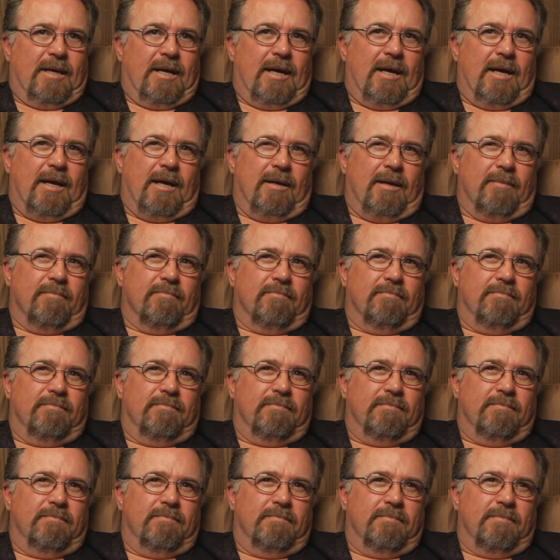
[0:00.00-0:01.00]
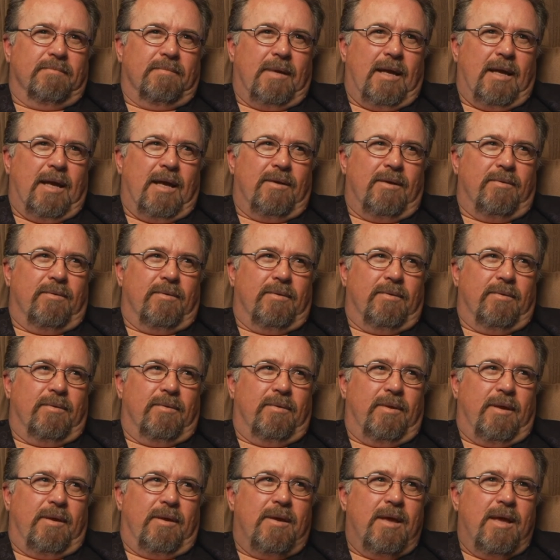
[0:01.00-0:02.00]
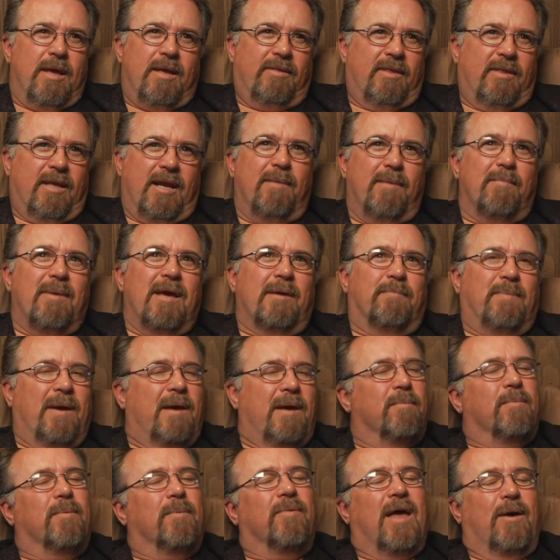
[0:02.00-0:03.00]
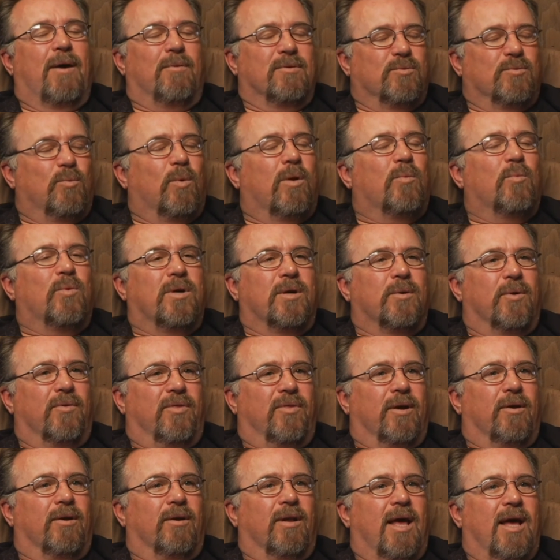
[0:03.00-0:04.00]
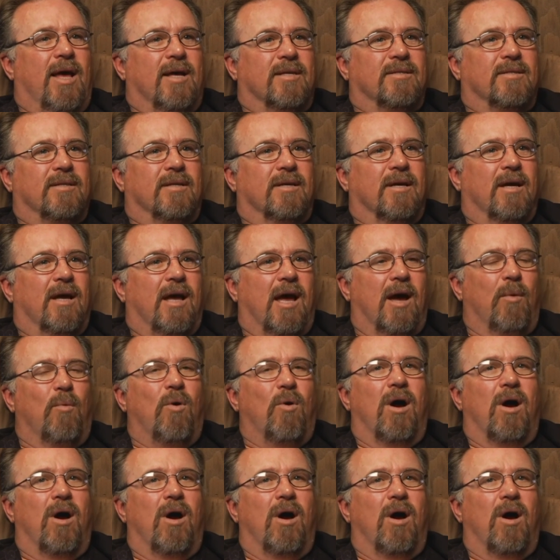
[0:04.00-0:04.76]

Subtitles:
I don't know. They didn't make paper, but that was when we were there last. I